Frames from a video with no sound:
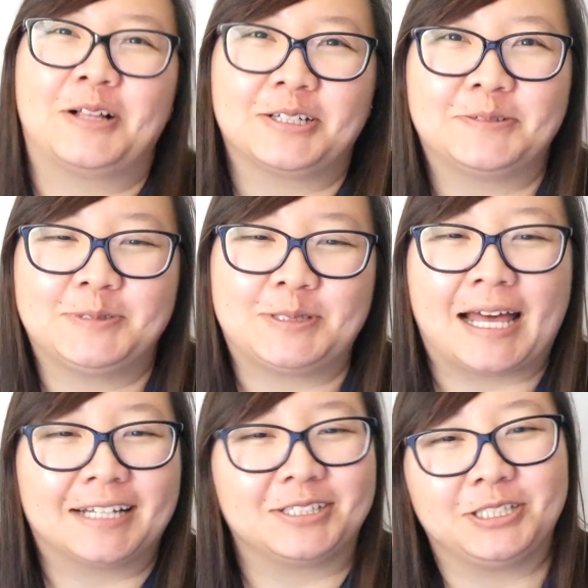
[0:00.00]
welcome to
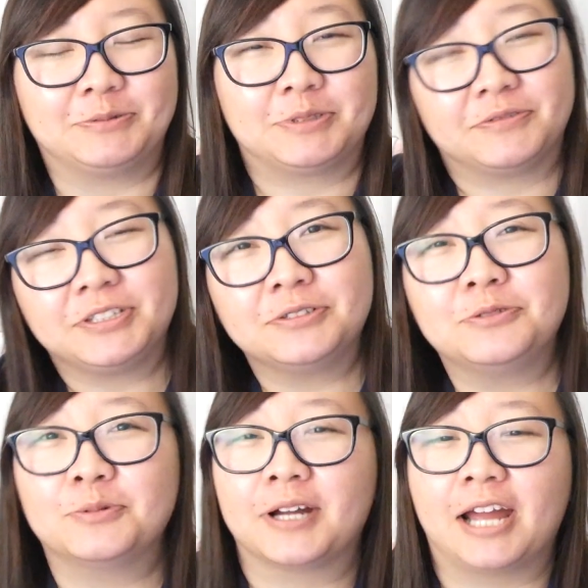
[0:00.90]
Agashi Review,
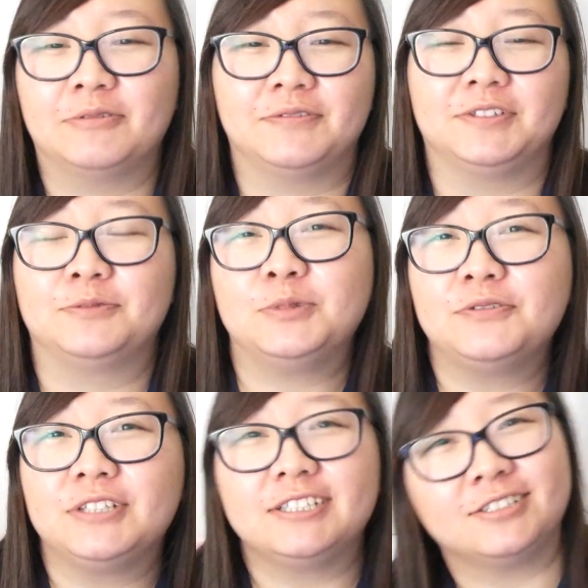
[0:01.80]
where I review
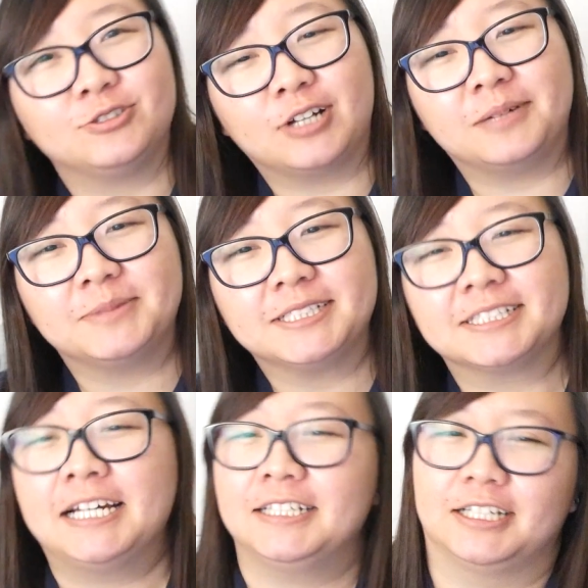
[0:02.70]
movies,
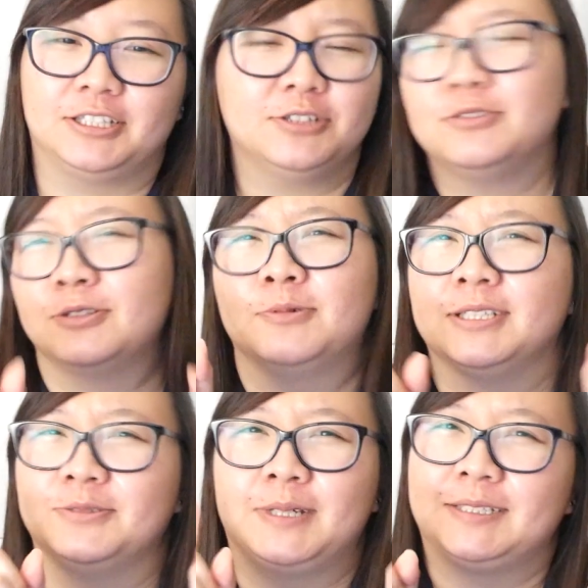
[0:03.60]
dramas that you don't
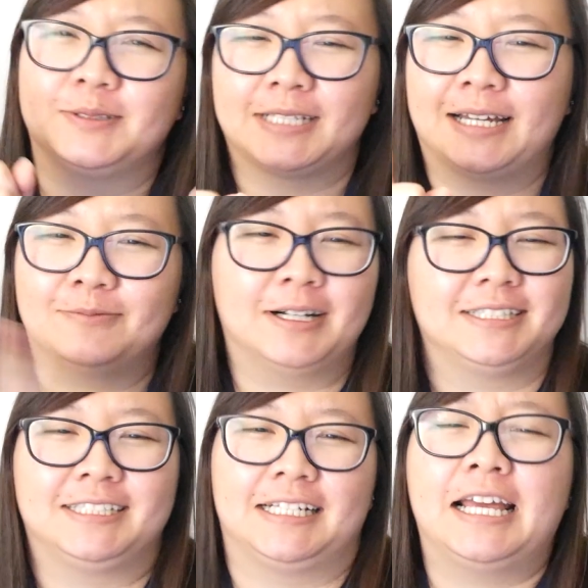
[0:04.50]
want to waste your time
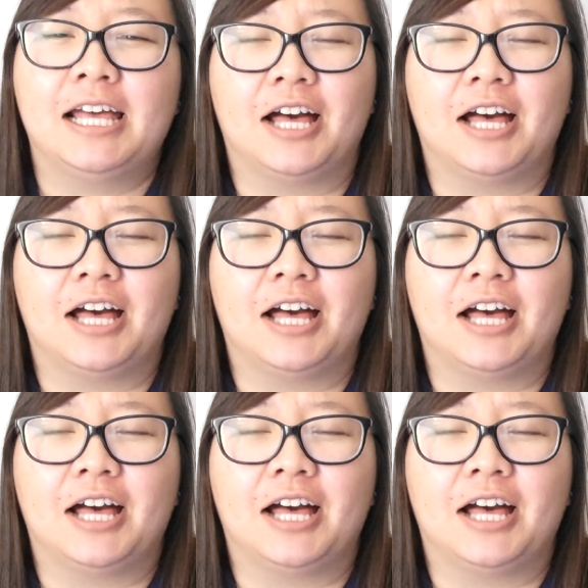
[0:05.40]
watching.